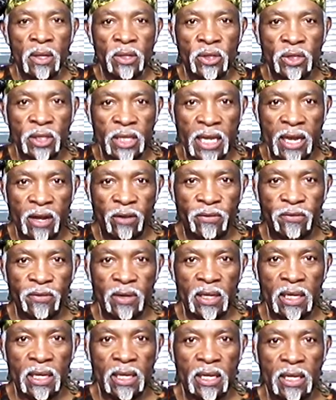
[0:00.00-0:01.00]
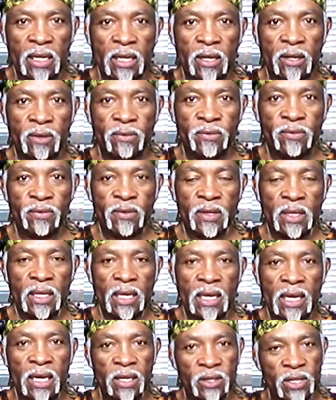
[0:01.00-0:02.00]
Self-love
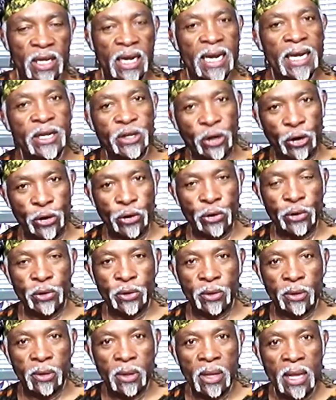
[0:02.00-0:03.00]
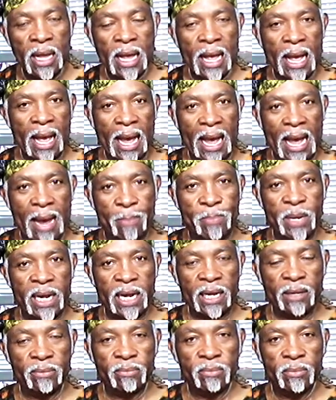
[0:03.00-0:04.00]
is an eternal
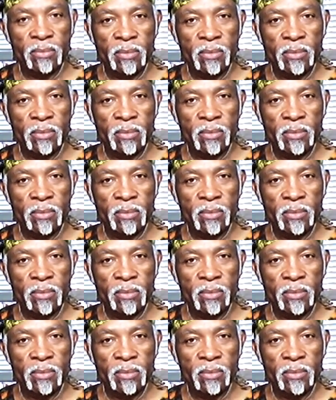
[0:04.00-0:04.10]
happening.